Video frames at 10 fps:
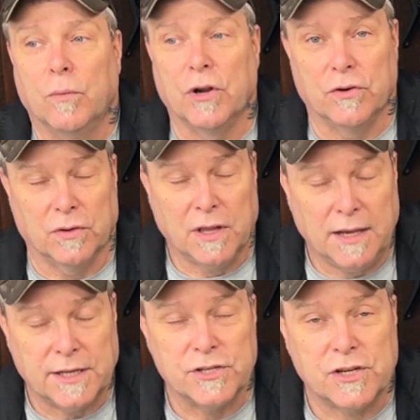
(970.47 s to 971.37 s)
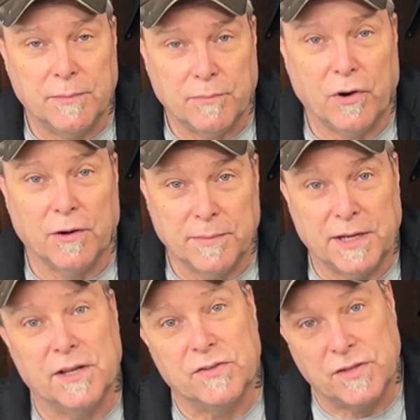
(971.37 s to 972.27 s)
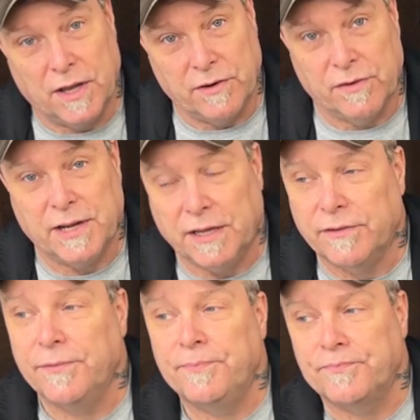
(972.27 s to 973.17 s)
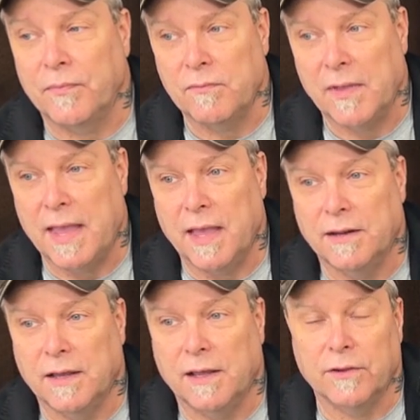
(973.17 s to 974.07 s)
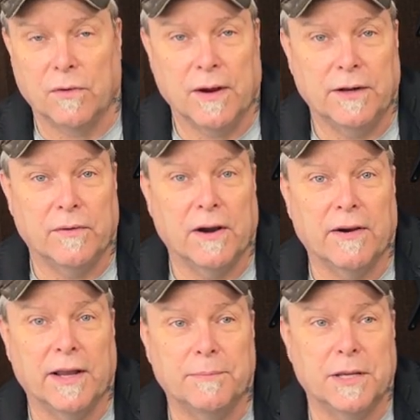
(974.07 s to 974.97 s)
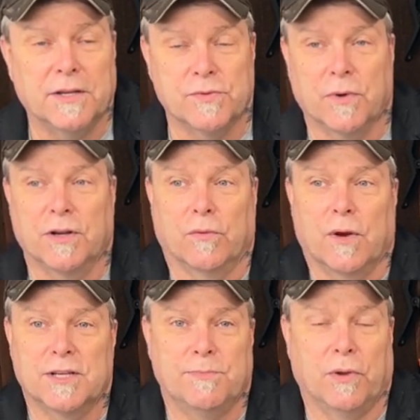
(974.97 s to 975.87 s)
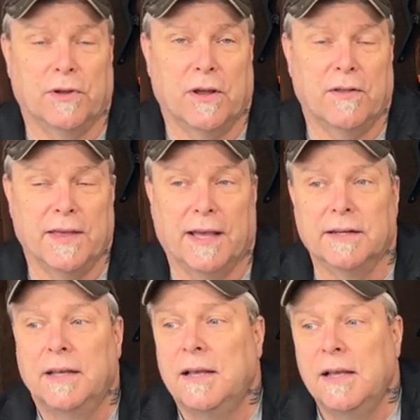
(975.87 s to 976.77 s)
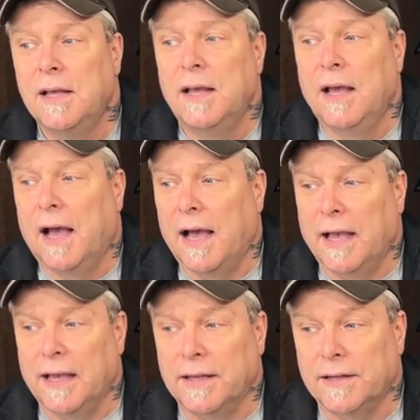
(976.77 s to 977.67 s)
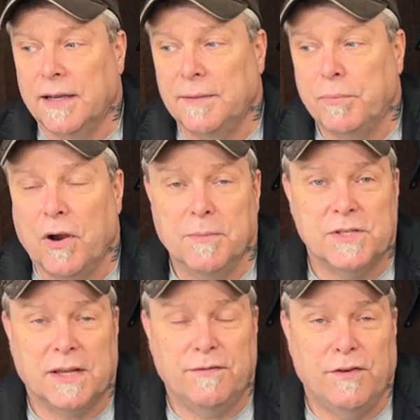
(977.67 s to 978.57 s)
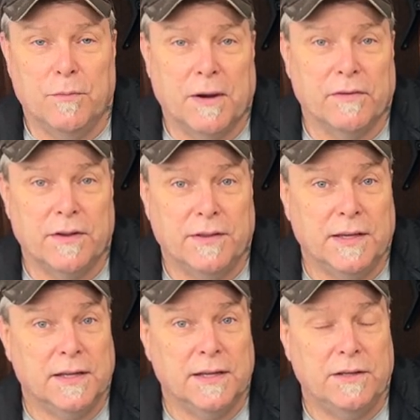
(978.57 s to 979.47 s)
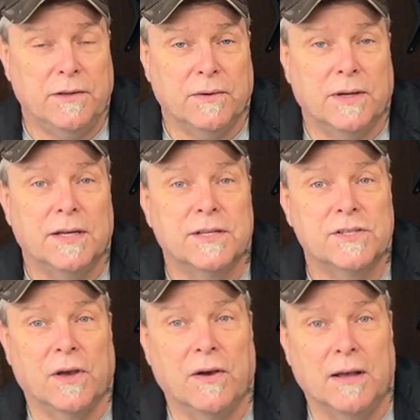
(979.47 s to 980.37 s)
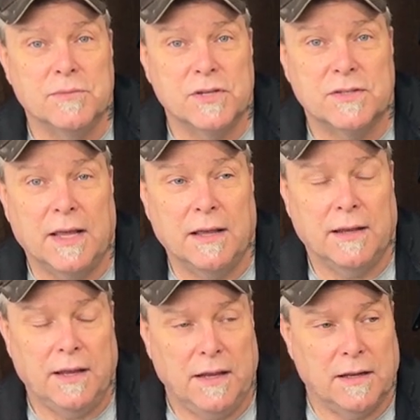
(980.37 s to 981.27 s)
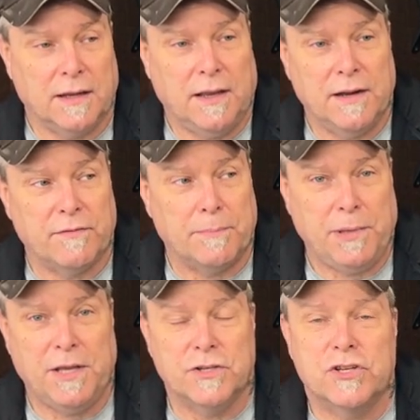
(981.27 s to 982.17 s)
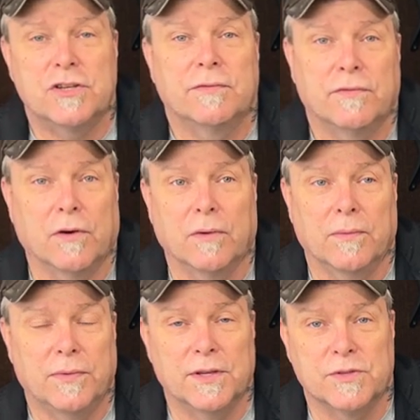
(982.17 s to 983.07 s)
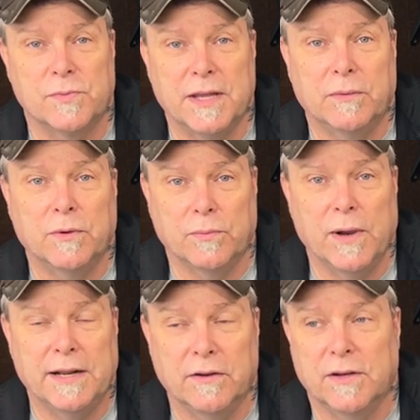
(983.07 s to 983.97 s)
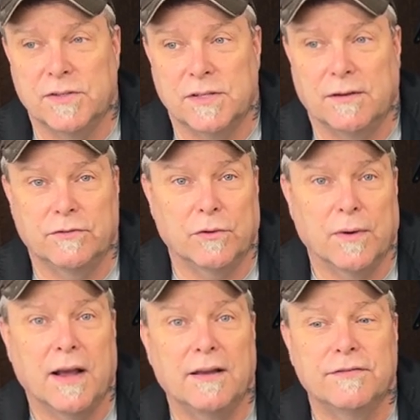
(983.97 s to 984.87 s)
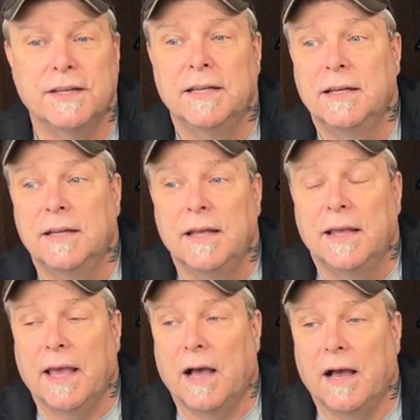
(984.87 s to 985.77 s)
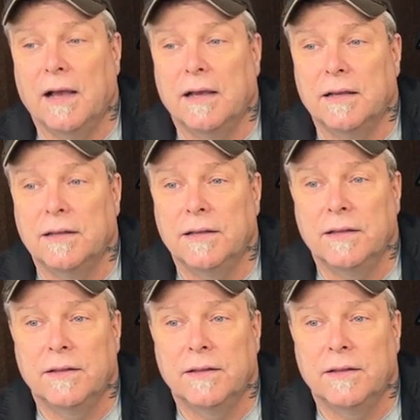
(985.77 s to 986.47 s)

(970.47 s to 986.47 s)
Where your luggage compartment is underneath, and the cradle area, because we're going to rust bullet all that. And I promised I'd film everything, and I do. So I'm just in a kind of a pinch for this week with waiting on stuff to arrive. I